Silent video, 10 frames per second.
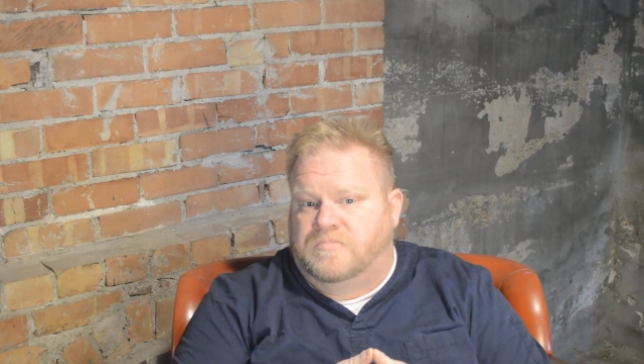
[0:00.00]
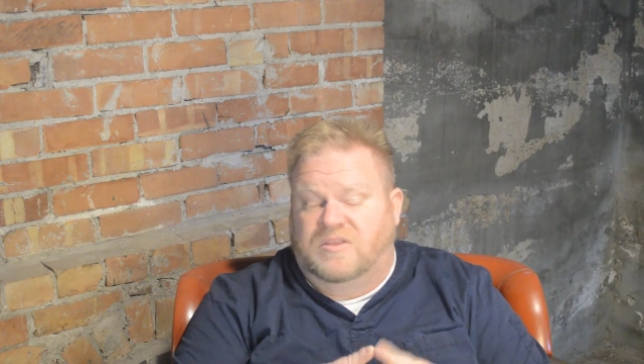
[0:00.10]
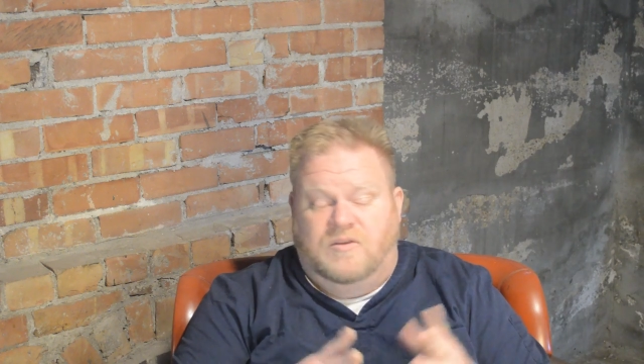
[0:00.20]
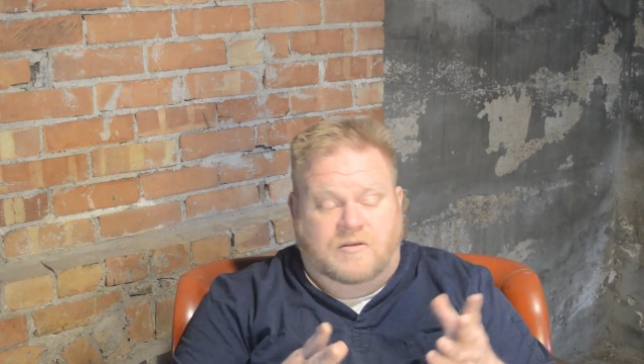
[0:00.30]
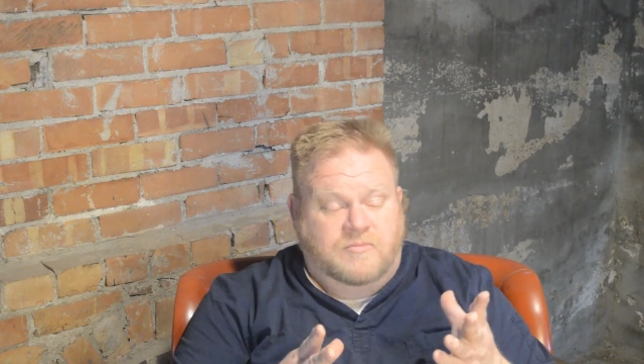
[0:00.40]

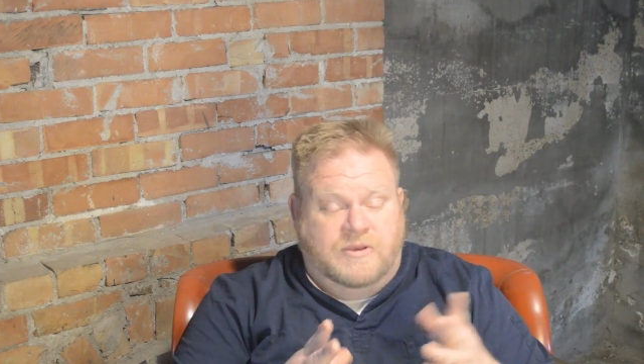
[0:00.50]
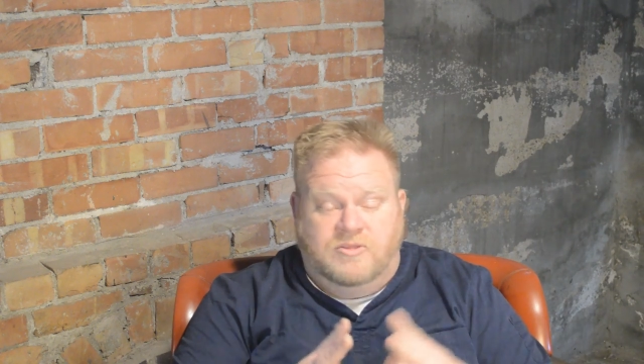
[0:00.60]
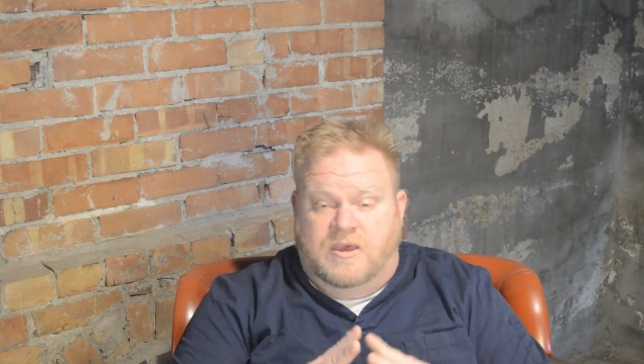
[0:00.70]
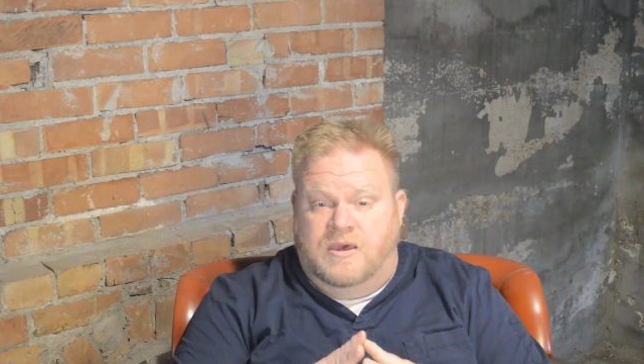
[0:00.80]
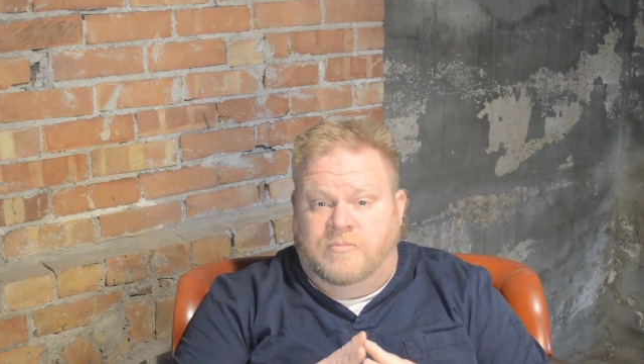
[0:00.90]
Talked about
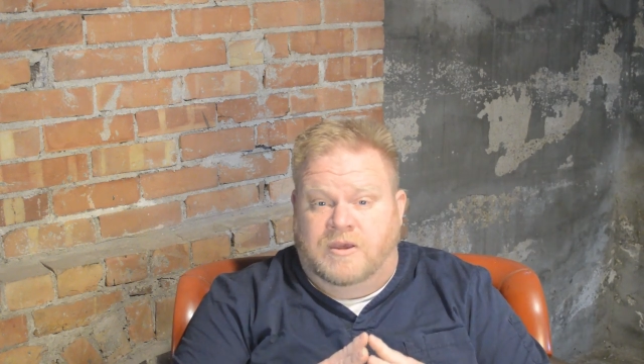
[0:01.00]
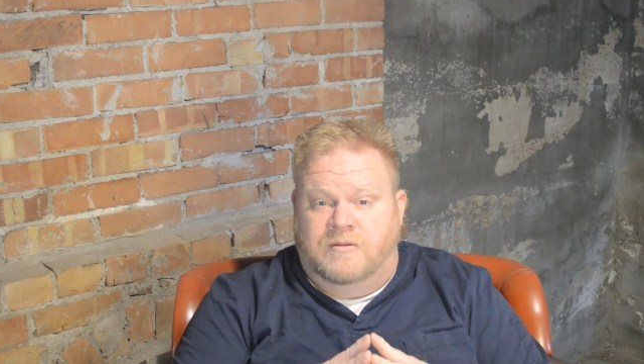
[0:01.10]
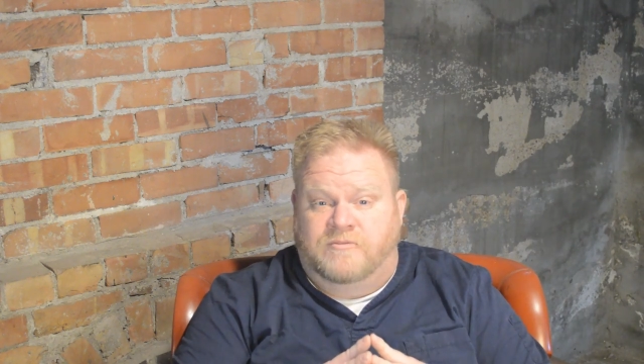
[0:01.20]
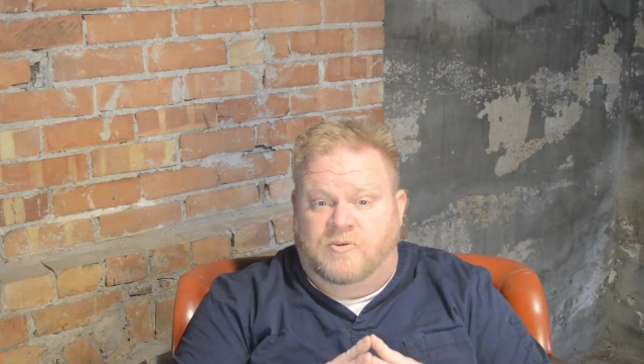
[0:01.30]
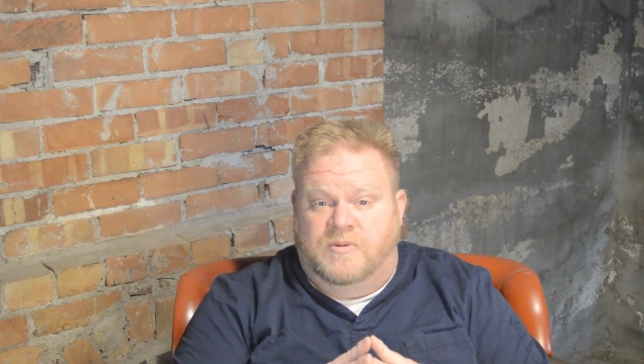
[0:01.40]
the Hat Man
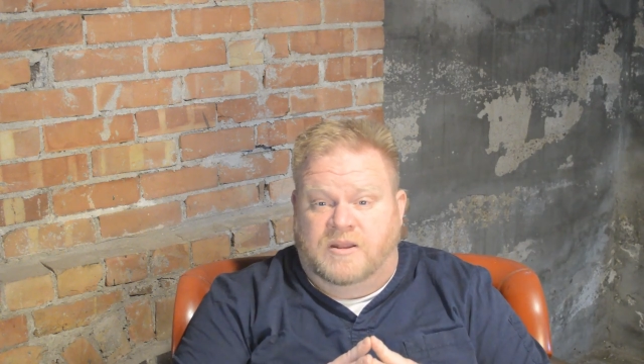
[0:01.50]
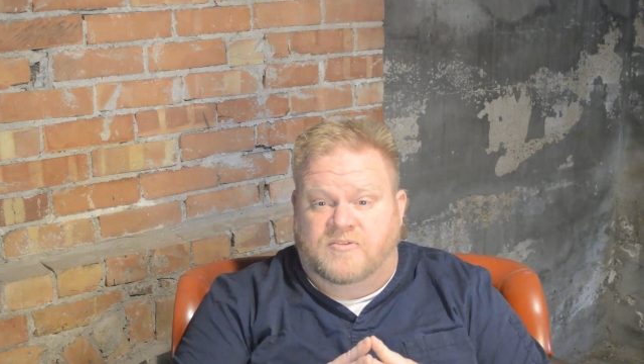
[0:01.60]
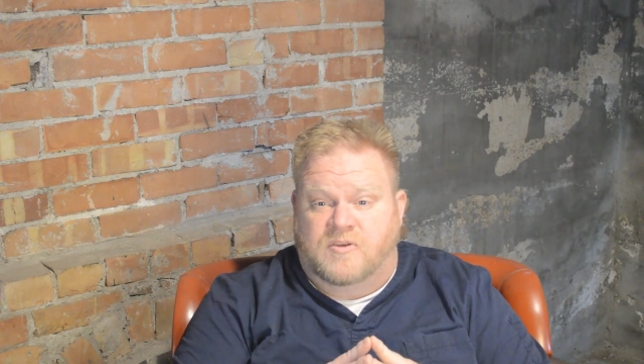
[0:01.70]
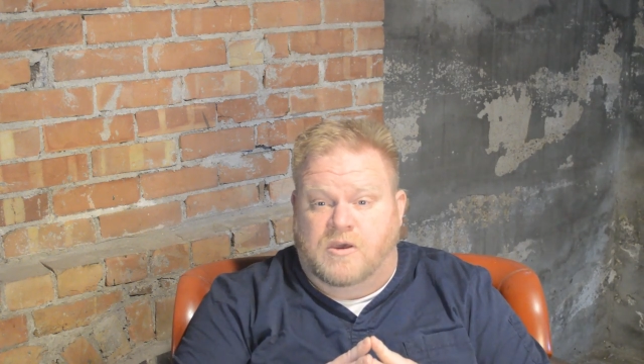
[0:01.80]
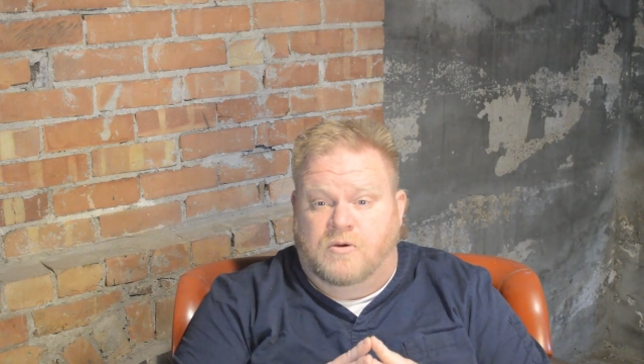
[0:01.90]
a few
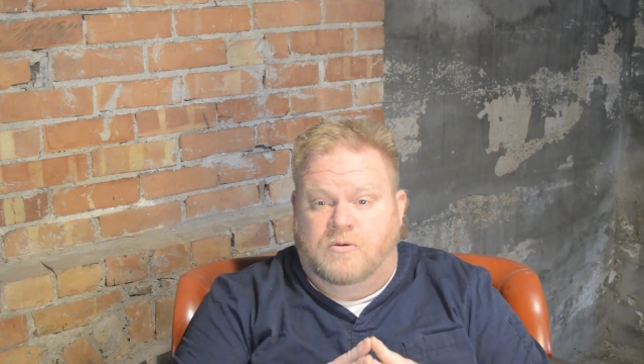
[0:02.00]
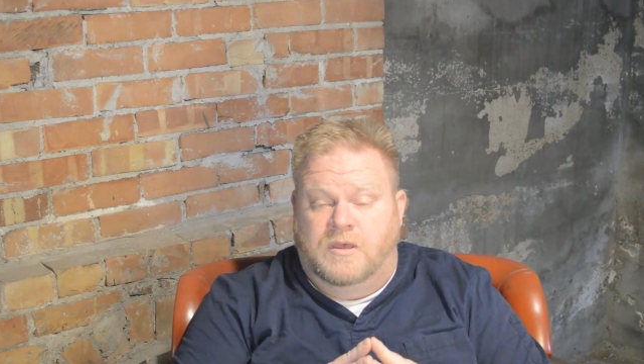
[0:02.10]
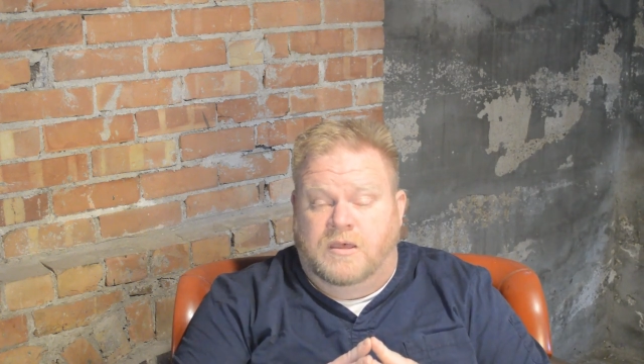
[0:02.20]
minutes ago.